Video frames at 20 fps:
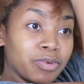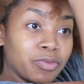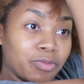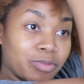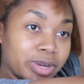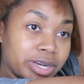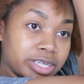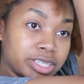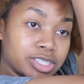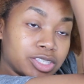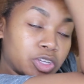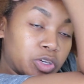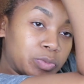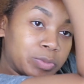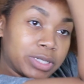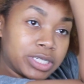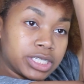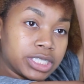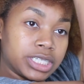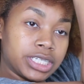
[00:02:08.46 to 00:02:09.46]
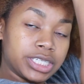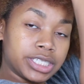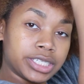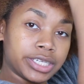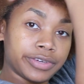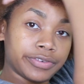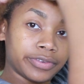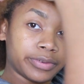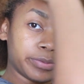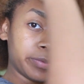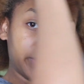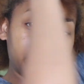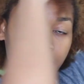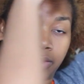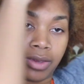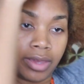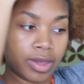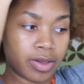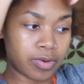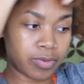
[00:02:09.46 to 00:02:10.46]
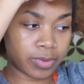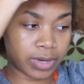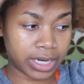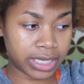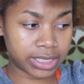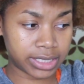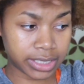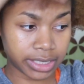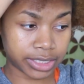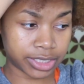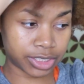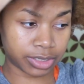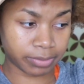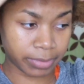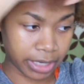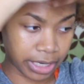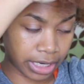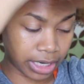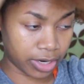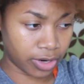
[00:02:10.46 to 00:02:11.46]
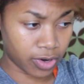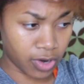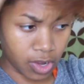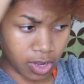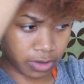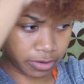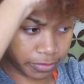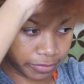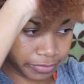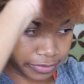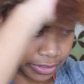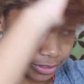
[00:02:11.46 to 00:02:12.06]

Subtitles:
works so much easier for me when I section my hair off.